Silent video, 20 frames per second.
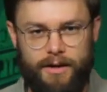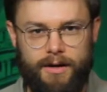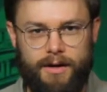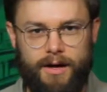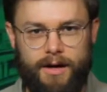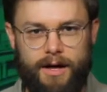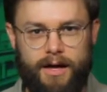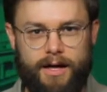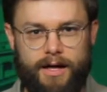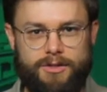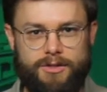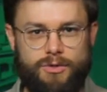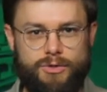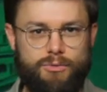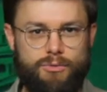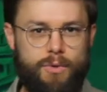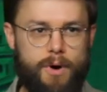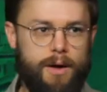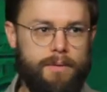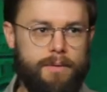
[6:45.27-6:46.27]
Uh,
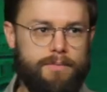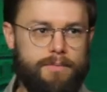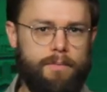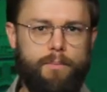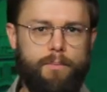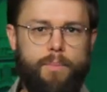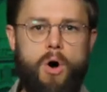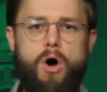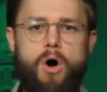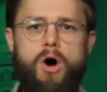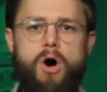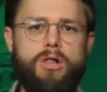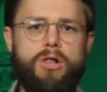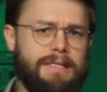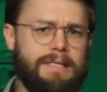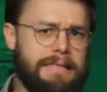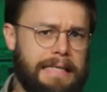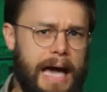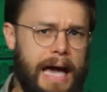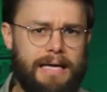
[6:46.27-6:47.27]
to uh, ball
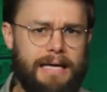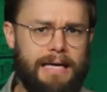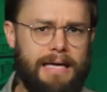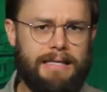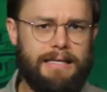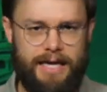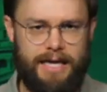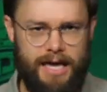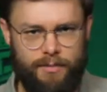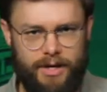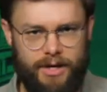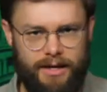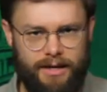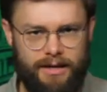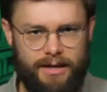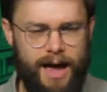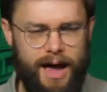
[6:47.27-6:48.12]
and dice gambling.